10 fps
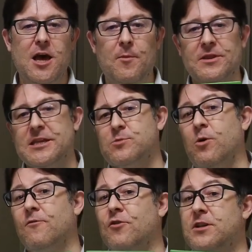But this
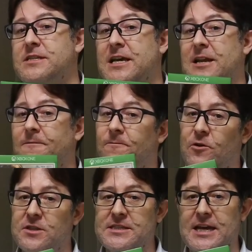one runs in a
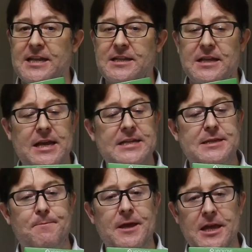full
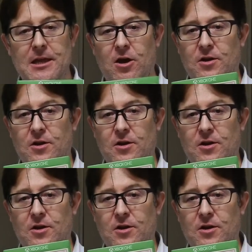1080p